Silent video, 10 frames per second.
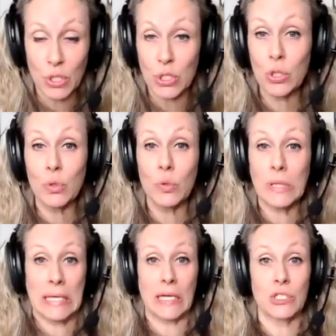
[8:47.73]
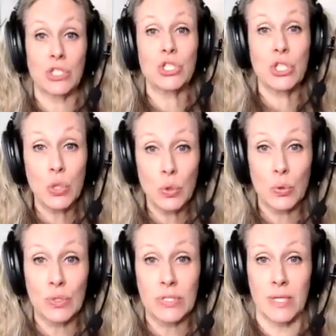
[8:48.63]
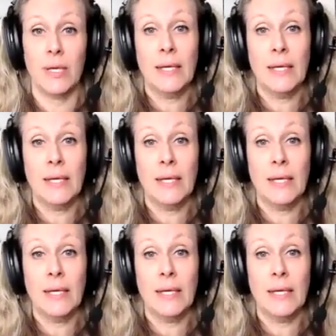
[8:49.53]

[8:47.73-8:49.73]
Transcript: You can't choose